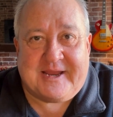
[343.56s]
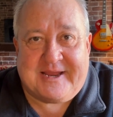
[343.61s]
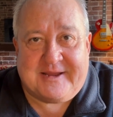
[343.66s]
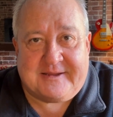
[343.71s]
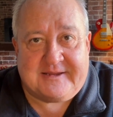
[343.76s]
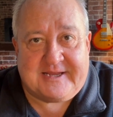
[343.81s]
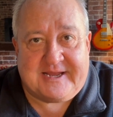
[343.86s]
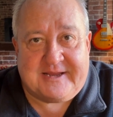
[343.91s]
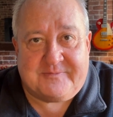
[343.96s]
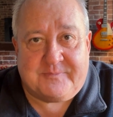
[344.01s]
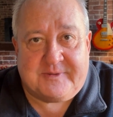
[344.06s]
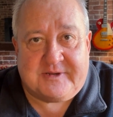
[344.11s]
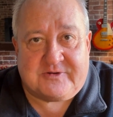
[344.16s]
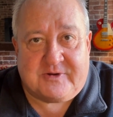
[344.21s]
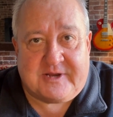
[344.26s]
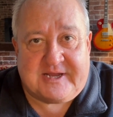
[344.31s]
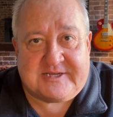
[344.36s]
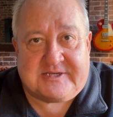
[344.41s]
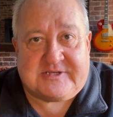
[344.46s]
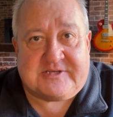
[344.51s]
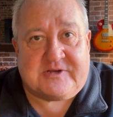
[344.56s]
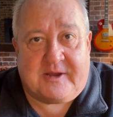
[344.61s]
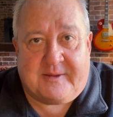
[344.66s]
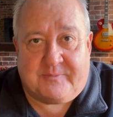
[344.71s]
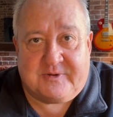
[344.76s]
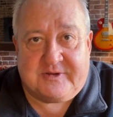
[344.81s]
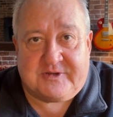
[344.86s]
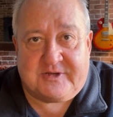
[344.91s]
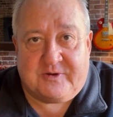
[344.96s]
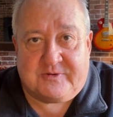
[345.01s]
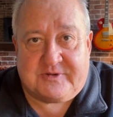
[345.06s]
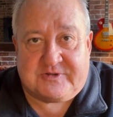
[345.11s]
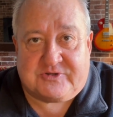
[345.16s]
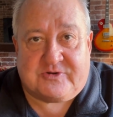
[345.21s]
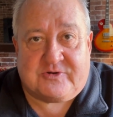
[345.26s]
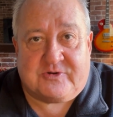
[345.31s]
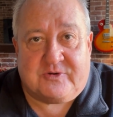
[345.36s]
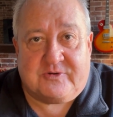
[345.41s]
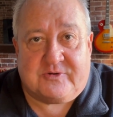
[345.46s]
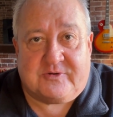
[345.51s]
the government tried to stop her going to
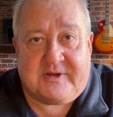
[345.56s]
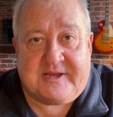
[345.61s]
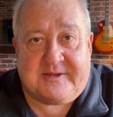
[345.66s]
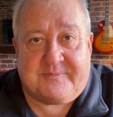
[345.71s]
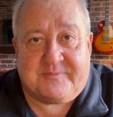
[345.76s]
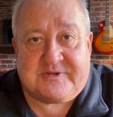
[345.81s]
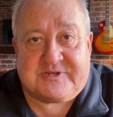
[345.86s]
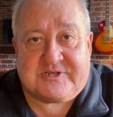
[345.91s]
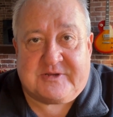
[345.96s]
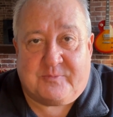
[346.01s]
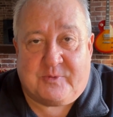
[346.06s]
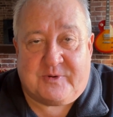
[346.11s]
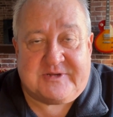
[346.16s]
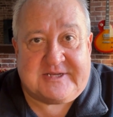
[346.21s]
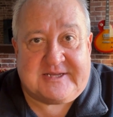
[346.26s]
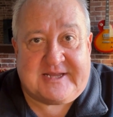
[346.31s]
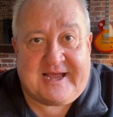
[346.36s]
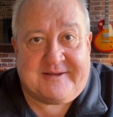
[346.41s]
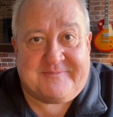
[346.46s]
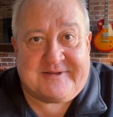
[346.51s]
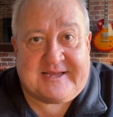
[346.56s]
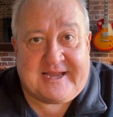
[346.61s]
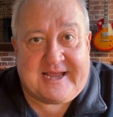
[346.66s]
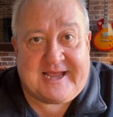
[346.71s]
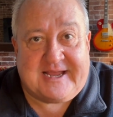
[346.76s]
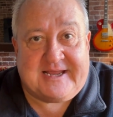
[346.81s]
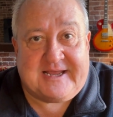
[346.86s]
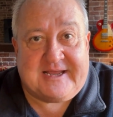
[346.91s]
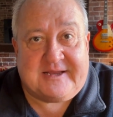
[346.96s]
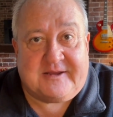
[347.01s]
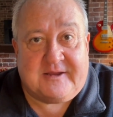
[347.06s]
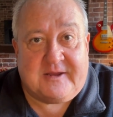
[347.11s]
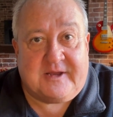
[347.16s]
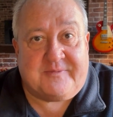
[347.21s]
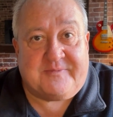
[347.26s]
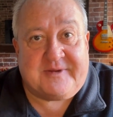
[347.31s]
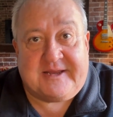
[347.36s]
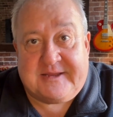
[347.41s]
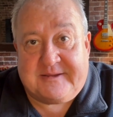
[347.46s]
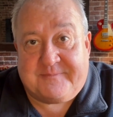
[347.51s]
Ukraine, but she wasn't having any
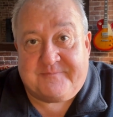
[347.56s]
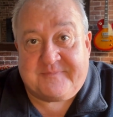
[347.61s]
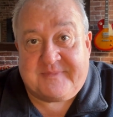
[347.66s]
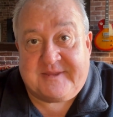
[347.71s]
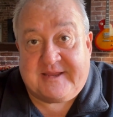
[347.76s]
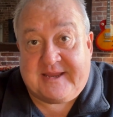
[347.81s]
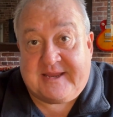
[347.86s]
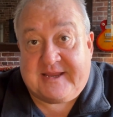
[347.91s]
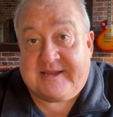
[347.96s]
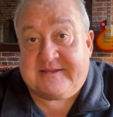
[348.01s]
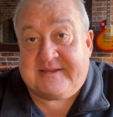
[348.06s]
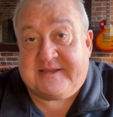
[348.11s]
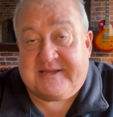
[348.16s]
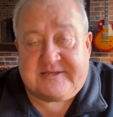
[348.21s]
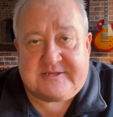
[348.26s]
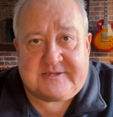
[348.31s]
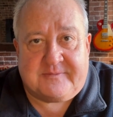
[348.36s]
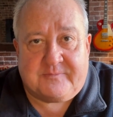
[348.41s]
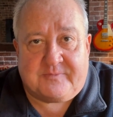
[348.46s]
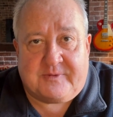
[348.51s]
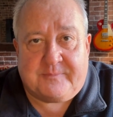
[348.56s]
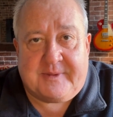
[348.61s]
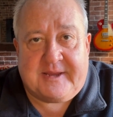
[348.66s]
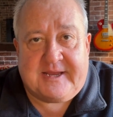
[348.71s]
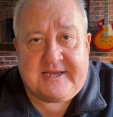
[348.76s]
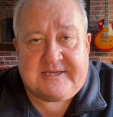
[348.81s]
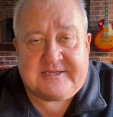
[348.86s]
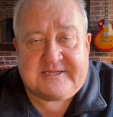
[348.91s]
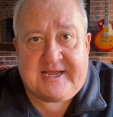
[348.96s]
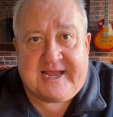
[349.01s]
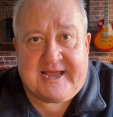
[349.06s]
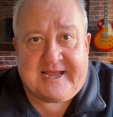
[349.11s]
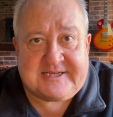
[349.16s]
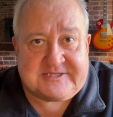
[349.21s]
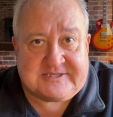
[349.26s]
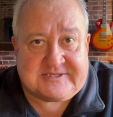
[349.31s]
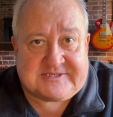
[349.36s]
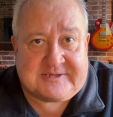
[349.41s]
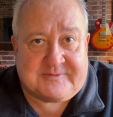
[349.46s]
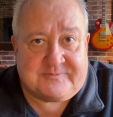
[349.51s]
of it. This rebellious
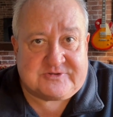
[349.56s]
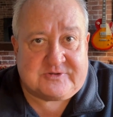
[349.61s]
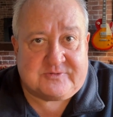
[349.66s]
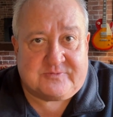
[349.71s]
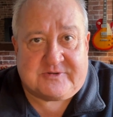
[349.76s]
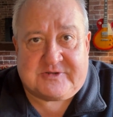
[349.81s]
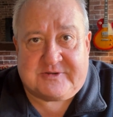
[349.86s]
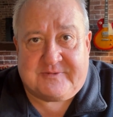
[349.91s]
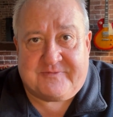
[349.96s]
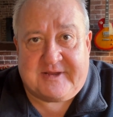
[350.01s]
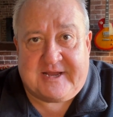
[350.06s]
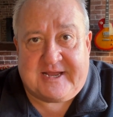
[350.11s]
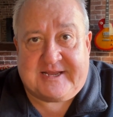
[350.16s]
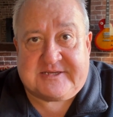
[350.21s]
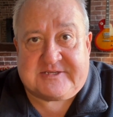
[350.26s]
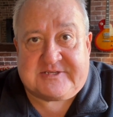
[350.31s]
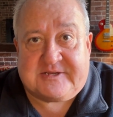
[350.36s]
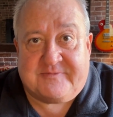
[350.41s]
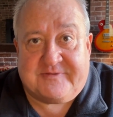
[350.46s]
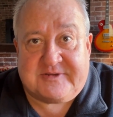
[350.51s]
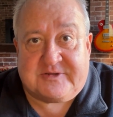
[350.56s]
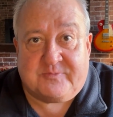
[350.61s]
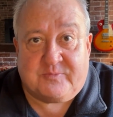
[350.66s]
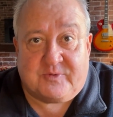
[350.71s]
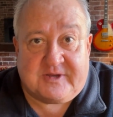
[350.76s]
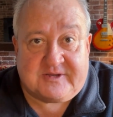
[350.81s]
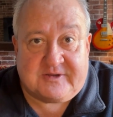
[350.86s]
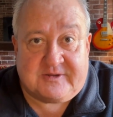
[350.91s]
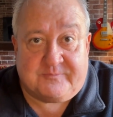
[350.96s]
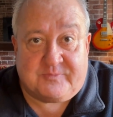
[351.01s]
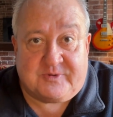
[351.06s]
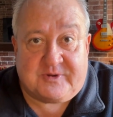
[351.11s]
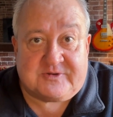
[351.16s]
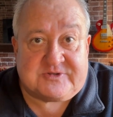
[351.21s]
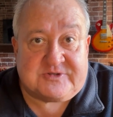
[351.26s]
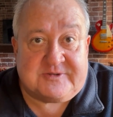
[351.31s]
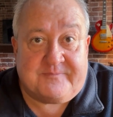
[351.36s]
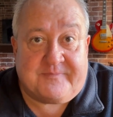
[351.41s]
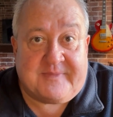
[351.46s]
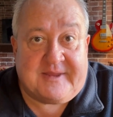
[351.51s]
edge seems to define Sophie's royal
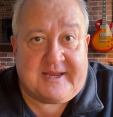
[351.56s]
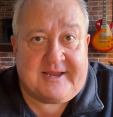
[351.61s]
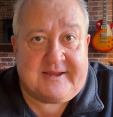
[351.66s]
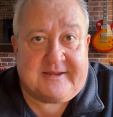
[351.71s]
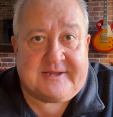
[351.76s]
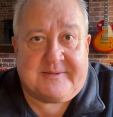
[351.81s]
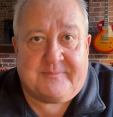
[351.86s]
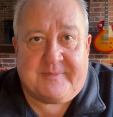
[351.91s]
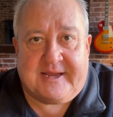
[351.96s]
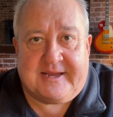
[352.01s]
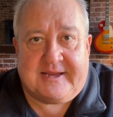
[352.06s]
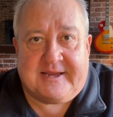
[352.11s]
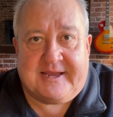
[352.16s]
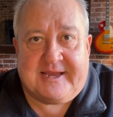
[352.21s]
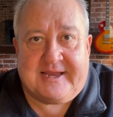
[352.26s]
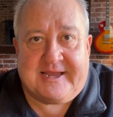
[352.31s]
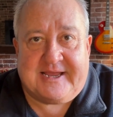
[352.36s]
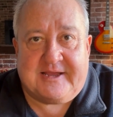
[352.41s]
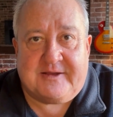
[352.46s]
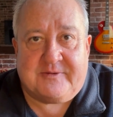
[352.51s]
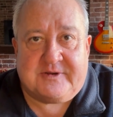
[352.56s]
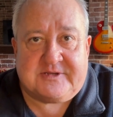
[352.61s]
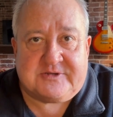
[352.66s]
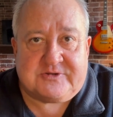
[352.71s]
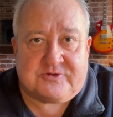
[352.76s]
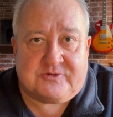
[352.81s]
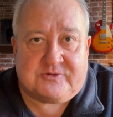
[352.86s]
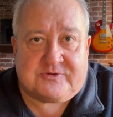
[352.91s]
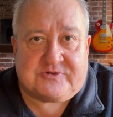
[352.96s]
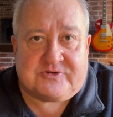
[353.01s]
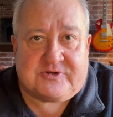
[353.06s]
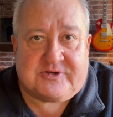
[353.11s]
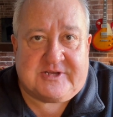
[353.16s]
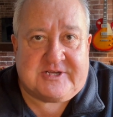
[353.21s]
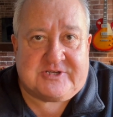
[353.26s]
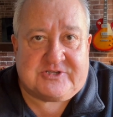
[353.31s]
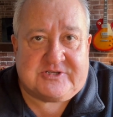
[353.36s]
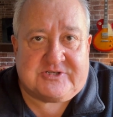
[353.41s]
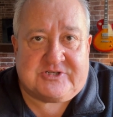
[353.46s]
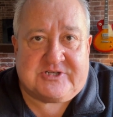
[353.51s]
approach. Despite adhering to
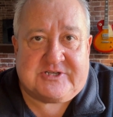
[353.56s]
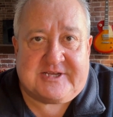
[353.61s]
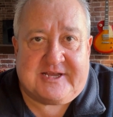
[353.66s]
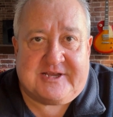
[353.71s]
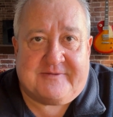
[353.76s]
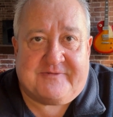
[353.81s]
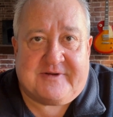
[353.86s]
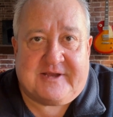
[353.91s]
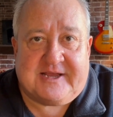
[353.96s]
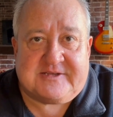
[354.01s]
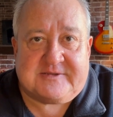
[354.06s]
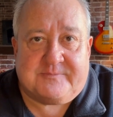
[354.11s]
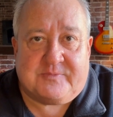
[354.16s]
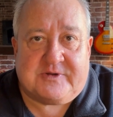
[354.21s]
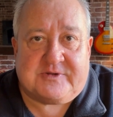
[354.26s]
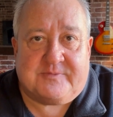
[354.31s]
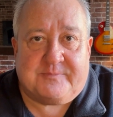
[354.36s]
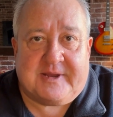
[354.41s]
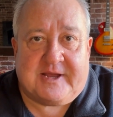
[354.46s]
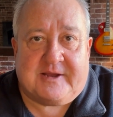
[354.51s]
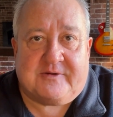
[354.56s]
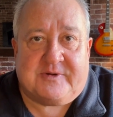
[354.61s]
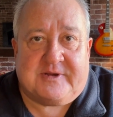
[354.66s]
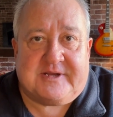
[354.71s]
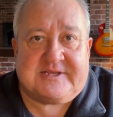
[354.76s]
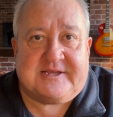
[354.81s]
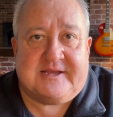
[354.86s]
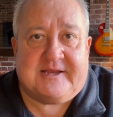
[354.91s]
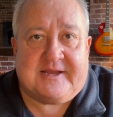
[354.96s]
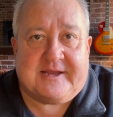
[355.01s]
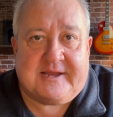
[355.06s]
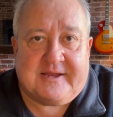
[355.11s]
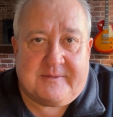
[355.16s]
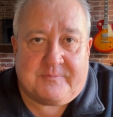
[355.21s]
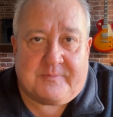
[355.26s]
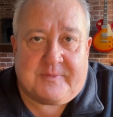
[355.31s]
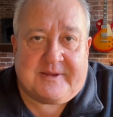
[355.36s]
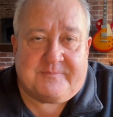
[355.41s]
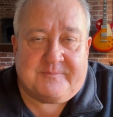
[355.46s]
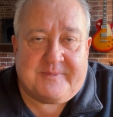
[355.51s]
tradition, she's unafraid to push boundaries,
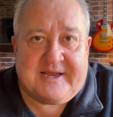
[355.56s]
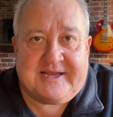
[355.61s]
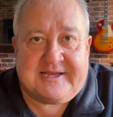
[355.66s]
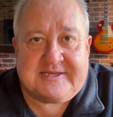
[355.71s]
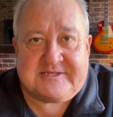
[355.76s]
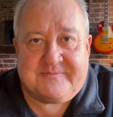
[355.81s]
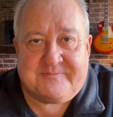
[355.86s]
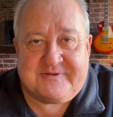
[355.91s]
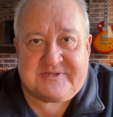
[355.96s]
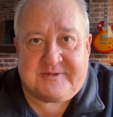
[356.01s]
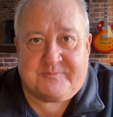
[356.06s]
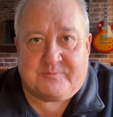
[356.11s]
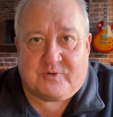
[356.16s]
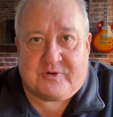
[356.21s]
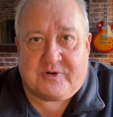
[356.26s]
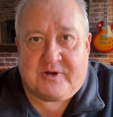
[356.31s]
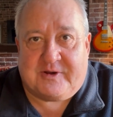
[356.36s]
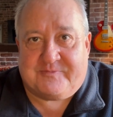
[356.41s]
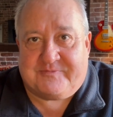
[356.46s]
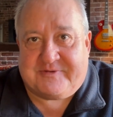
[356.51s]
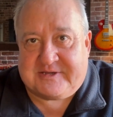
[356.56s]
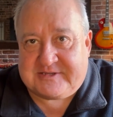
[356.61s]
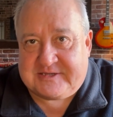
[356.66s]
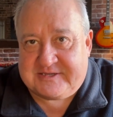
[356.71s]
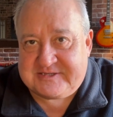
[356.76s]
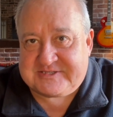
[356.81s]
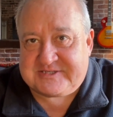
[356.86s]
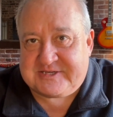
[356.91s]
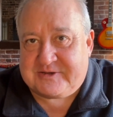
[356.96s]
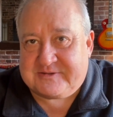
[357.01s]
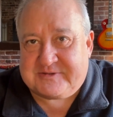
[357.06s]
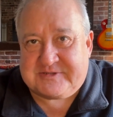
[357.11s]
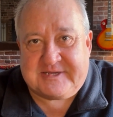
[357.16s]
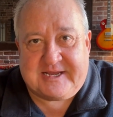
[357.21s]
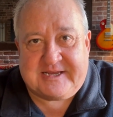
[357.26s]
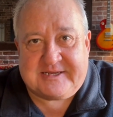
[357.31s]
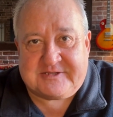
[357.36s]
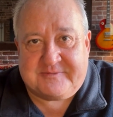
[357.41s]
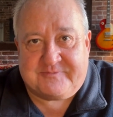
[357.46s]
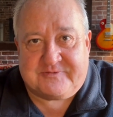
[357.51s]
with plans to visit more conflict zones
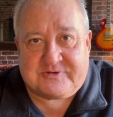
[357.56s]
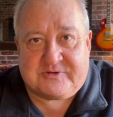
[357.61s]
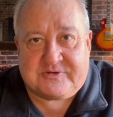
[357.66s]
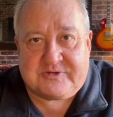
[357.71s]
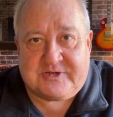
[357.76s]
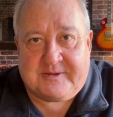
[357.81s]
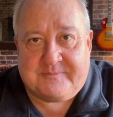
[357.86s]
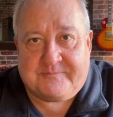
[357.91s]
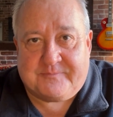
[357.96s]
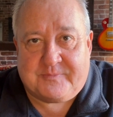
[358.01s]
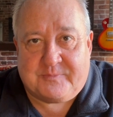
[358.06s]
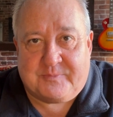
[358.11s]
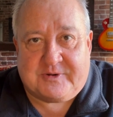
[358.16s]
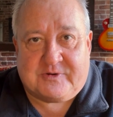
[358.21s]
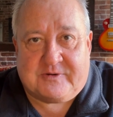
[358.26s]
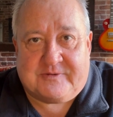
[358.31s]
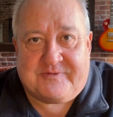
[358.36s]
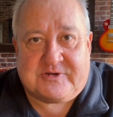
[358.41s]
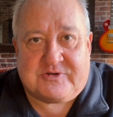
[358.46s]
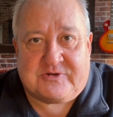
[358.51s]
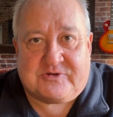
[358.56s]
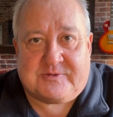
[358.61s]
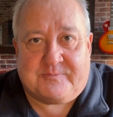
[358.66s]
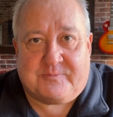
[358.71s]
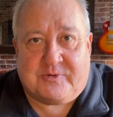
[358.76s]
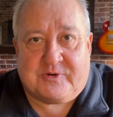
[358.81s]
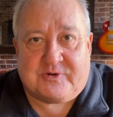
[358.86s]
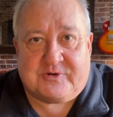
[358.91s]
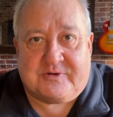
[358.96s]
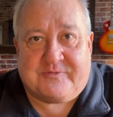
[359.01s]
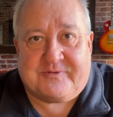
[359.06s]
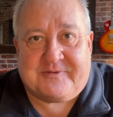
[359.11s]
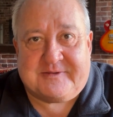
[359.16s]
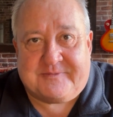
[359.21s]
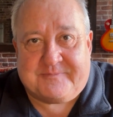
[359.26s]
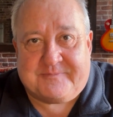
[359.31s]
in the future, whether officials approve